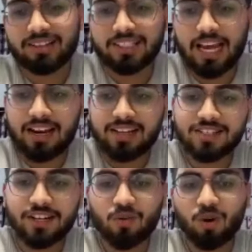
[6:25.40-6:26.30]
challenge
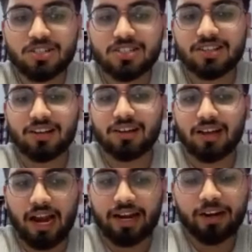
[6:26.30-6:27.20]
it was,
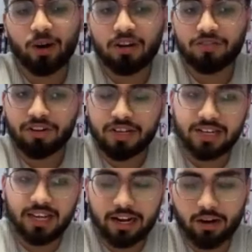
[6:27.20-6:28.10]
I did not face
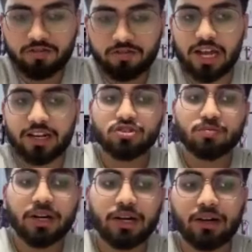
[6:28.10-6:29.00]
any kind of challenge,
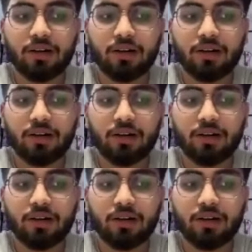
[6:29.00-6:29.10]
but